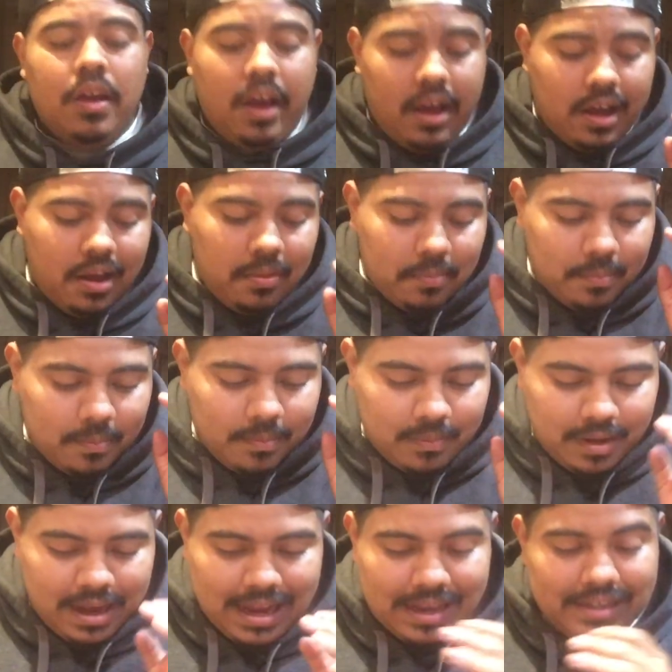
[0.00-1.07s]
Um,
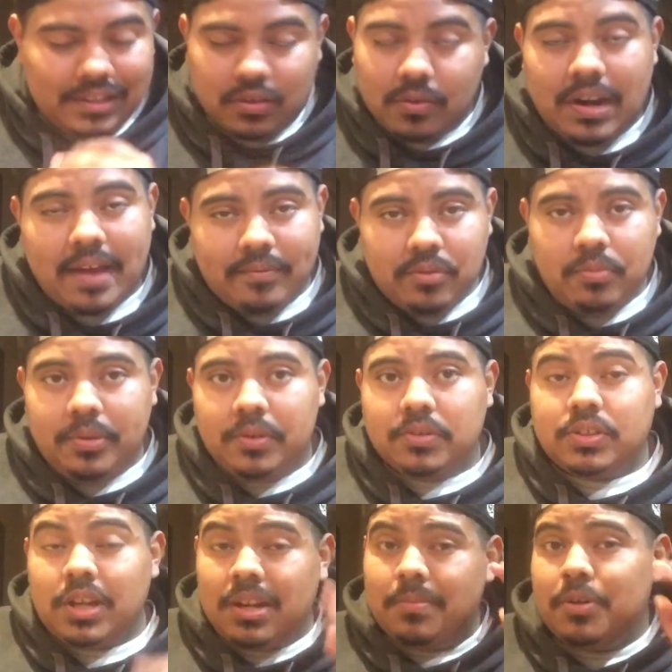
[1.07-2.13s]
I don't have the wheels on.